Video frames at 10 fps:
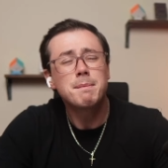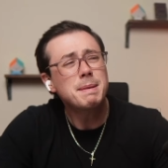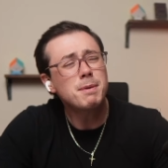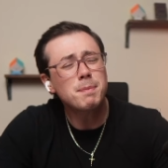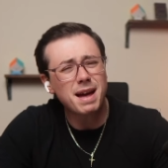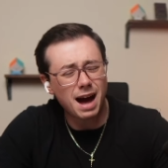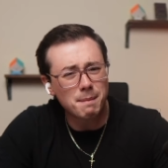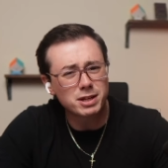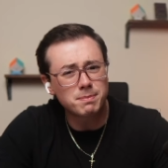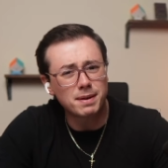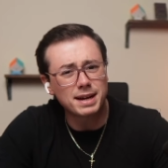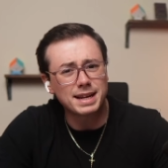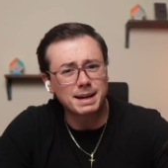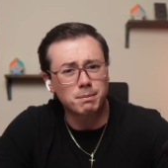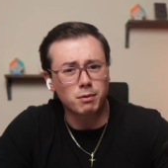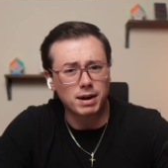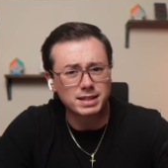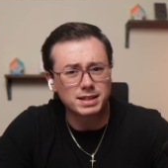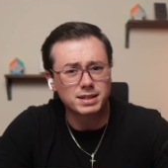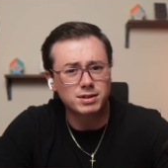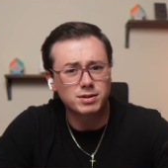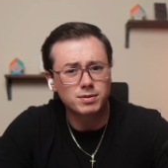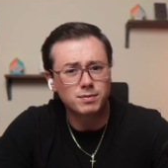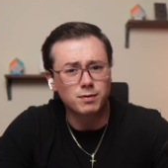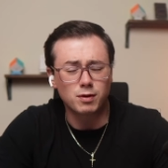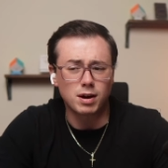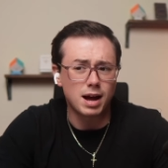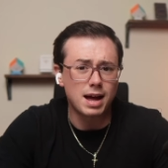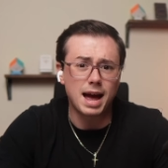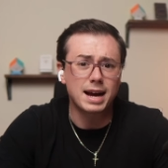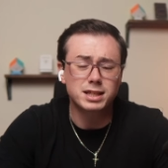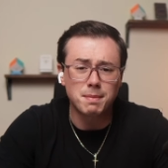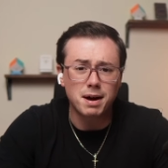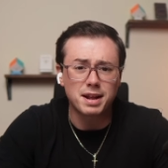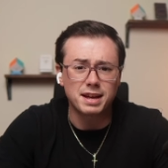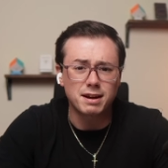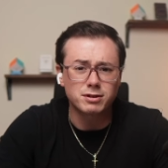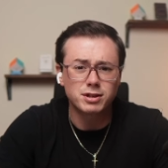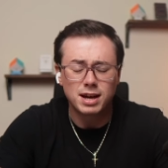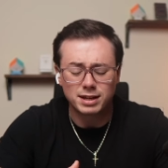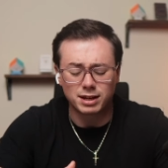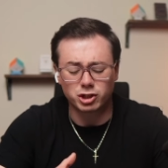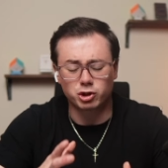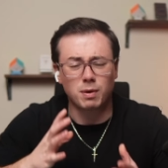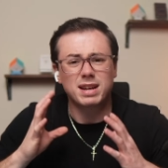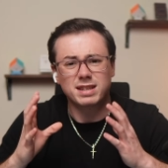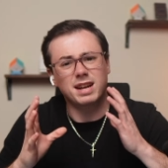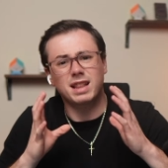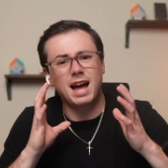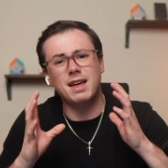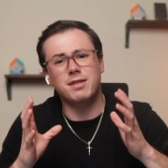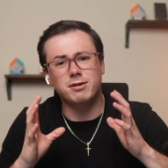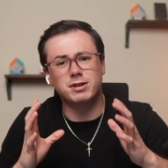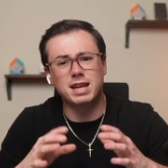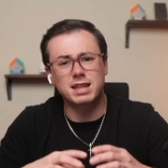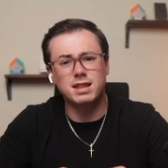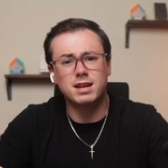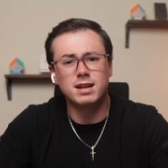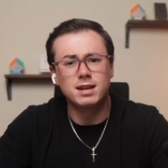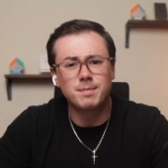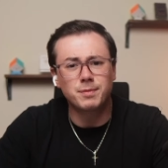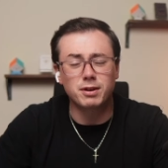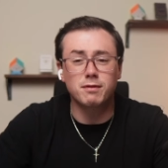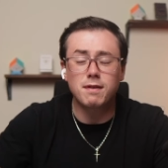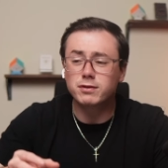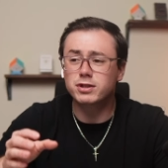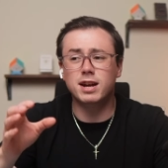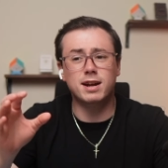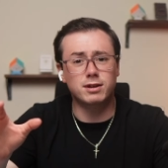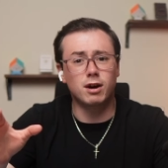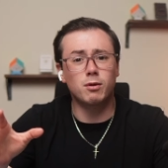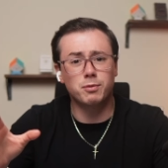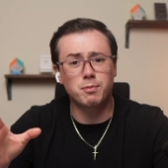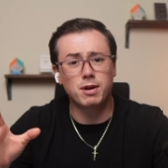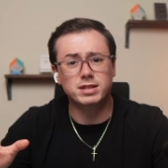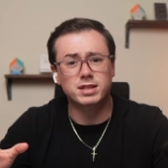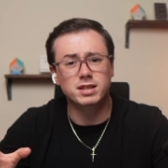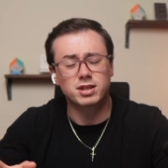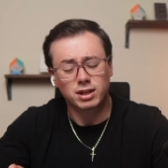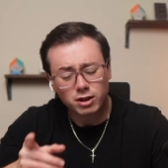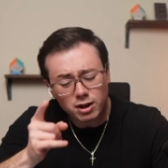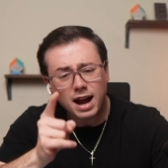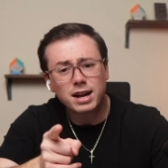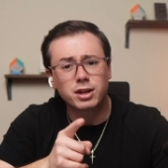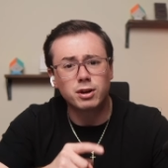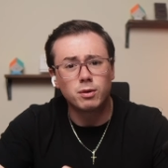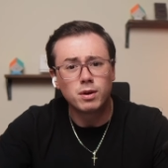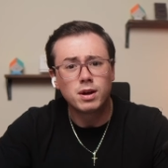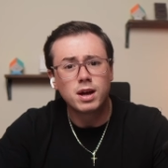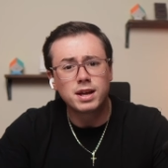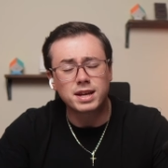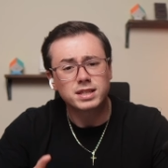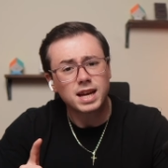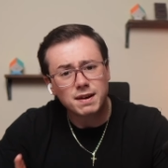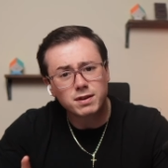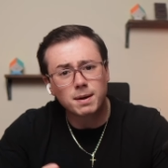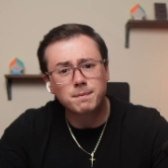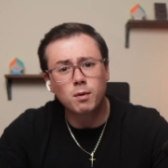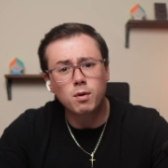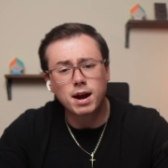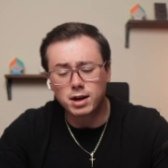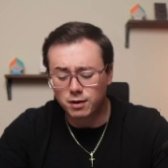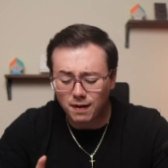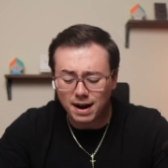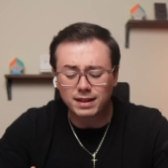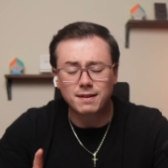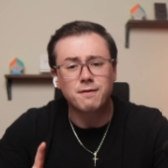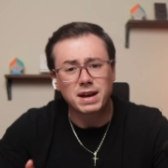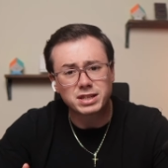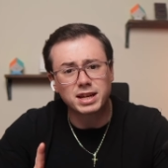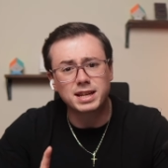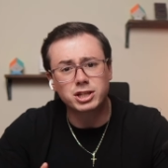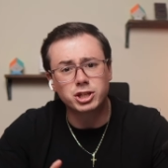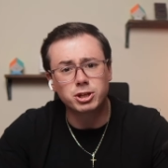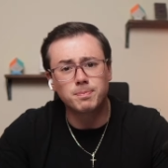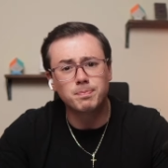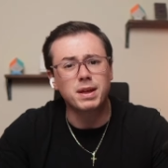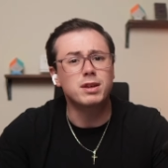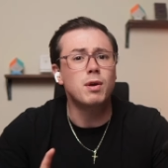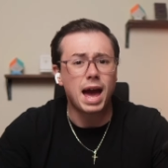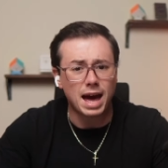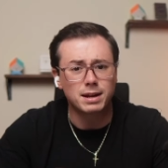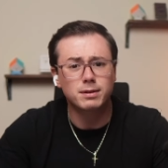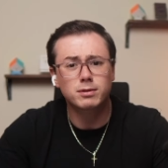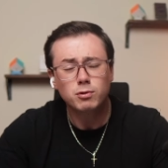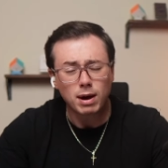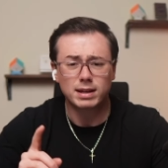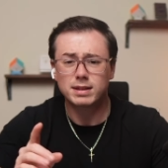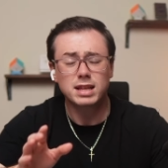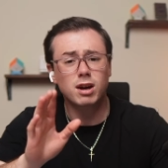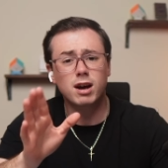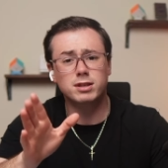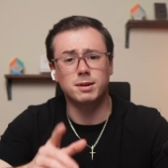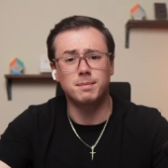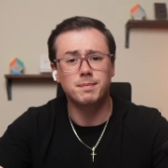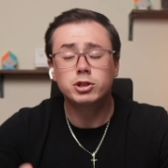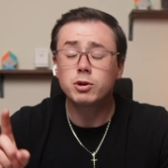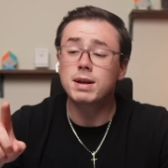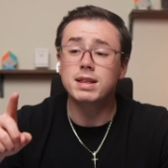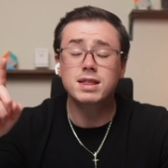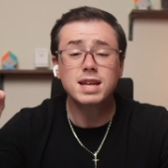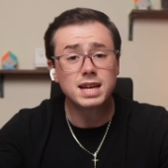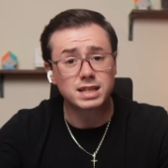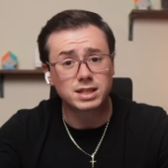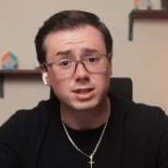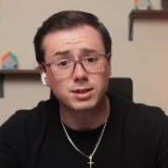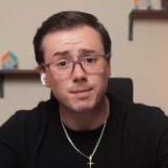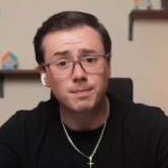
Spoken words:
People pay how much money to get braces for X amount of years to straighten and align their teeth? You know, have you ever seen an adult with braces? It's like, good on you. You saved up for it and you're finally fixing an issue that you had. Great. That's awesome. Doing this,